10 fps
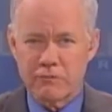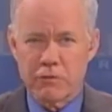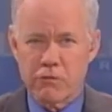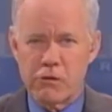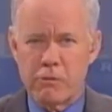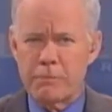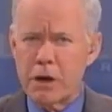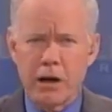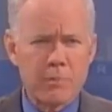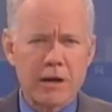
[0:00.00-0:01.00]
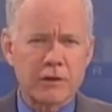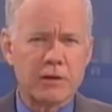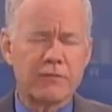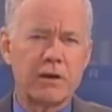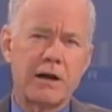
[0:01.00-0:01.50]
of Chrome, all about the
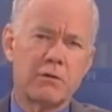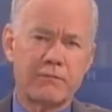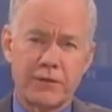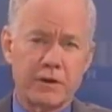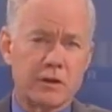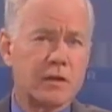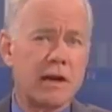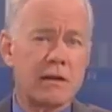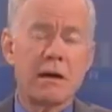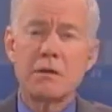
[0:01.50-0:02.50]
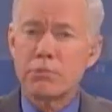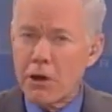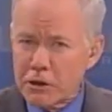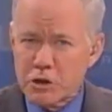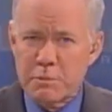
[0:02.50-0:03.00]
different outfits that
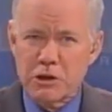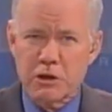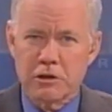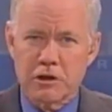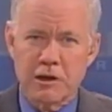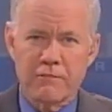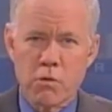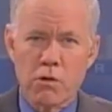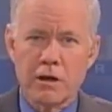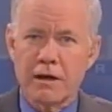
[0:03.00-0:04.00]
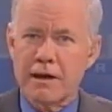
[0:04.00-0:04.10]
product specialists have worn at